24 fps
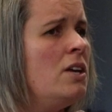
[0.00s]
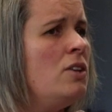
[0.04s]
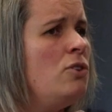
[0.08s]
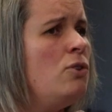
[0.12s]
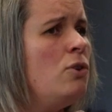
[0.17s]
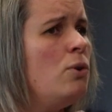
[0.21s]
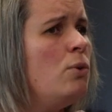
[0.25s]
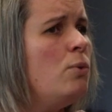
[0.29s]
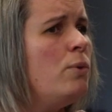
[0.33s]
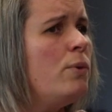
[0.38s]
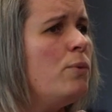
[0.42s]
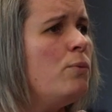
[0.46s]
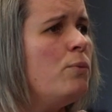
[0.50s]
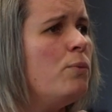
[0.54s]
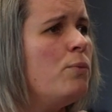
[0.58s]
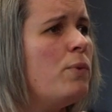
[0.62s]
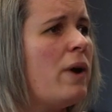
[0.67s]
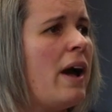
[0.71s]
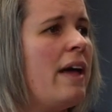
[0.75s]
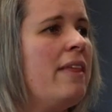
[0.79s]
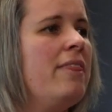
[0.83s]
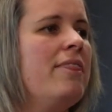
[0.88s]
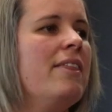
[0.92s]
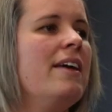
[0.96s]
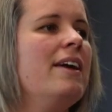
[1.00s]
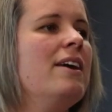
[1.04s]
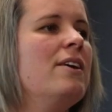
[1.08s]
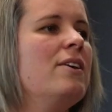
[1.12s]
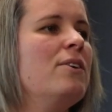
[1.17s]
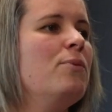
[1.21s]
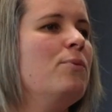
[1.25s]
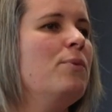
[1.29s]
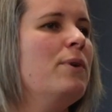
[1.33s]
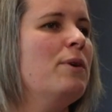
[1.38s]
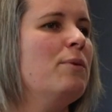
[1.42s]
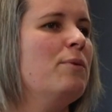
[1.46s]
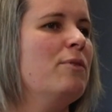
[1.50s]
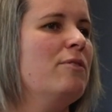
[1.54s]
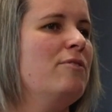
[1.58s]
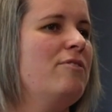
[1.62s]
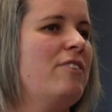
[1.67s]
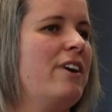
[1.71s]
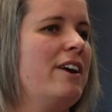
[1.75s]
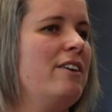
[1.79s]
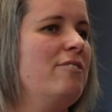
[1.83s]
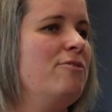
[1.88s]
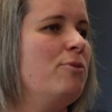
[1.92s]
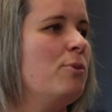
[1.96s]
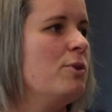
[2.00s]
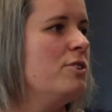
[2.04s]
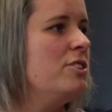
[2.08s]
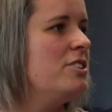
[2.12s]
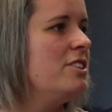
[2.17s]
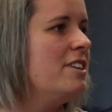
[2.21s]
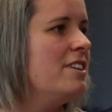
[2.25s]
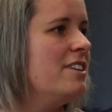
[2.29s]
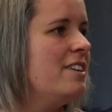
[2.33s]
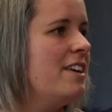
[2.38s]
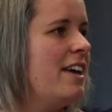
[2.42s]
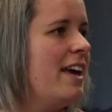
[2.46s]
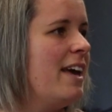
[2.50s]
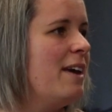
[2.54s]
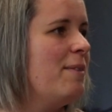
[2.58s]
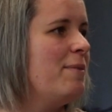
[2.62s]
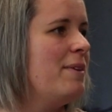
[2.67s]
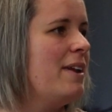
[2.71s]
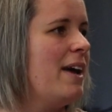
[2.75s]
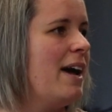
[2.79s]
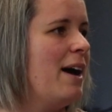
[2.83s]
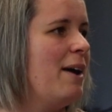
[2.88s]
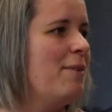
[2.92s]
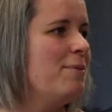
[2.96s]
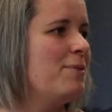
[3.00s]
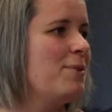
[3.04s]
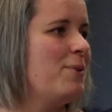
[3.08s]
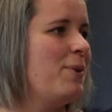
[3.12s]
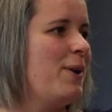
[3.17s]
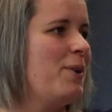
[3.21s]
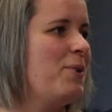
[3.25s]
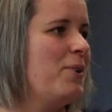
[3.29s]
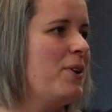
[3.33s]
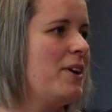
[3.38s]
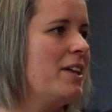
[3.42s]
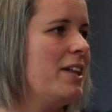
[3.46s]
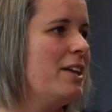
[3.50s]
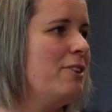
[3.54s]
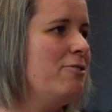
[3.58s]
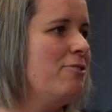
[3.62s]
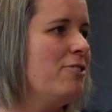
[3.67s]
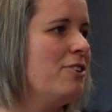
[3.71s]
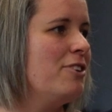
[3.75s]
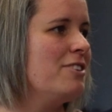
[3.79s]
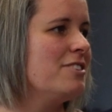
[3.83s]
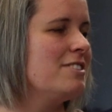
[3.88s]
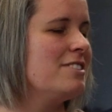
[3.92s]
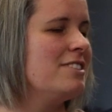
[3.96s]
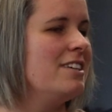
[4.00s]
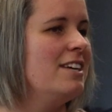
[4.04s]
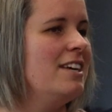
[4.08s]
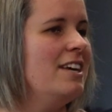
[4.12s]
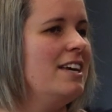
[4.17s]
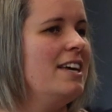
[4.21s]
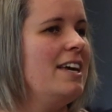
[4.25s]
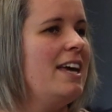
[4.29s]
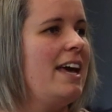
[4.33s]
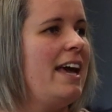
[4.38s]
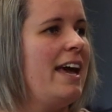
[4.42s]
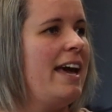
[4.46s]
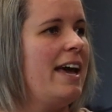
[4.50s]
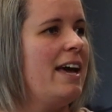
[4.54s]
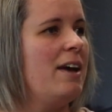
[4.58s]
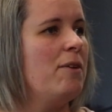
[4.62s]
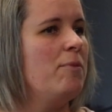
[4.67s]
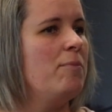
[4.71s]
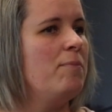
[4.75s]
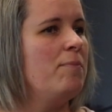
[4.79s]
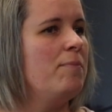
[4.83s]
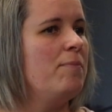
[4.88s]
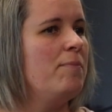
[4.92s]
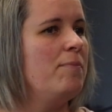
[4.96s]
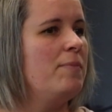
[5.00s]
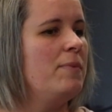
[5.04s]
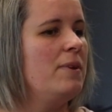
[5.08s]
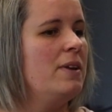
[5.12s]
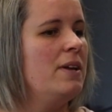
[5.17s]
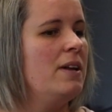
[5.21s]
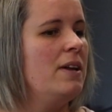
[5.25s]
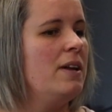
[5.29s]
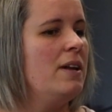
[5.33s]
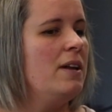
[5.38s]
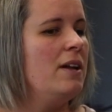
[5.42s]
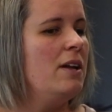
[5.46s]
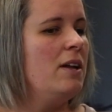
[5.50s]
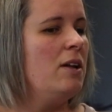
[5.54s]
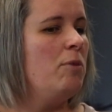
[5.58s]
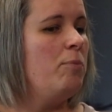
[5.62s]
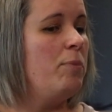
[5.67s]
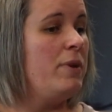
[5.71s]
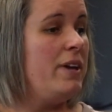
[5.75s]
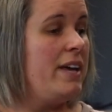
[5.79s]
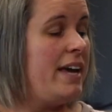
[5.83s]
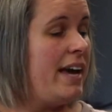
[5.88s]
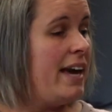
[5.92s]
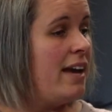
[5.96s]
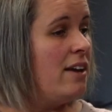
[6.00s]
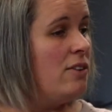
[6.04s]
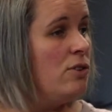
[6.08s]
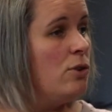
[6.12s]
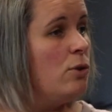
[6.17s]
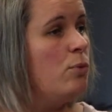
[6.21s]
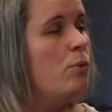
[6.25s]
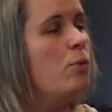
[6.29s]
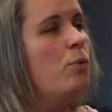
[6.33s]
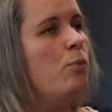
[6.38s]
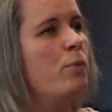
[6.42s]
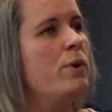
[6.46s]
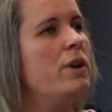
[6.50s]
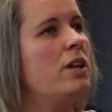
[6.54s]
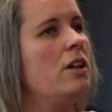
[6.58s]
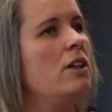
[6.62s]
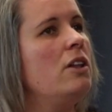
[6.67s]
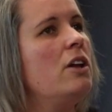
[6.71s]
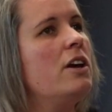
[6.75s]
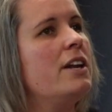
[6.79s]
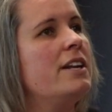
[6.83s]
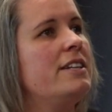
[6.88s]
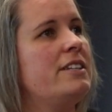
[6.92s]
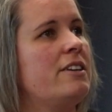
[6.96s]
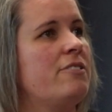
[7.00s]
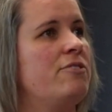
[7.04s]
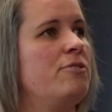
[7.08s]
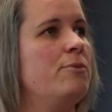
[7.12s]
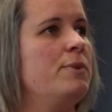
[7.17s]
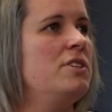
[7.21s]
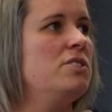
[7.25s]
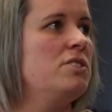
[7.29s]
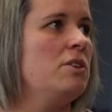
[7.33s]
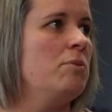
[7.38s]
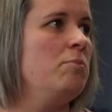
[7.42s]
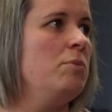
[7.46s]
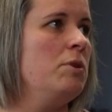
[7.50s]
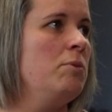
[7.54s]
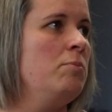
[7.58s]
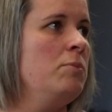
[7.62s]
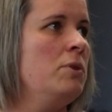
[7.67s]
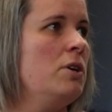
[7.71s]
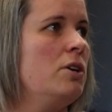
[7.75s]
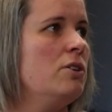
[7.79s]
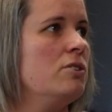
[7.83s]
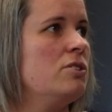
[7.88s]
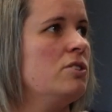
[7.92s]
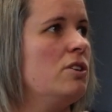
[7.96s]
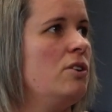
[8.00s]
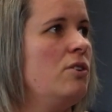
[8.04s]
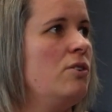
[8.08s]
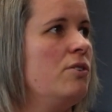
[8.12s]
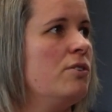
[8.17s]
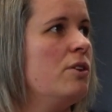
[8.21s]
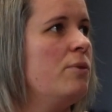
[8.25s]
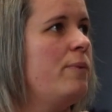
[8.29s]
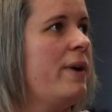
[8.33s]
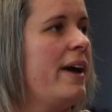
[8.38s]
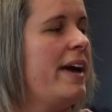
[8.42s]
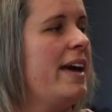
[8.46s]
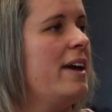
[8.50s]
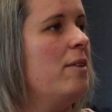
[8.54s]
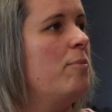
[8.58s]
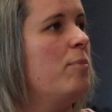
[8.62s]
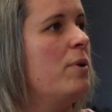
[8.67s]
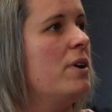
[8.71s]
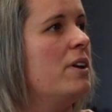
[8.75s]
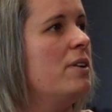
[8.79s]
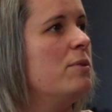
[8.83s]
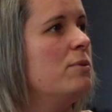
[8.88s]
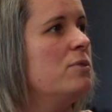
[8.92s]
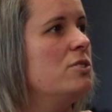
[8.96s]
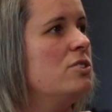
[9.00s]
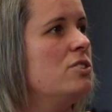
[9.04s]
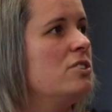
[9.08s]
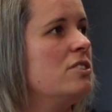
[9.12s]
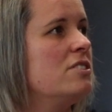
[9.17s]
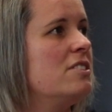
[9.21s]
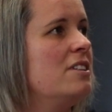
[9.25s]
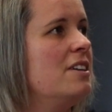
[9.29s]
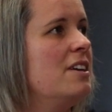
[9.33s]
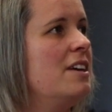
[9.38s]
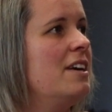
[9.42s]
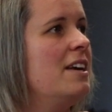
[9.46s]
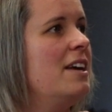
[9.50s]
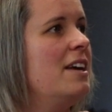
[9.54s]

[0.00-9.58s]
No, I think we were very fortunate. It happened quite quickly for us. But yeah, no, we had a lot of different stumbling blocks along the way, but it's just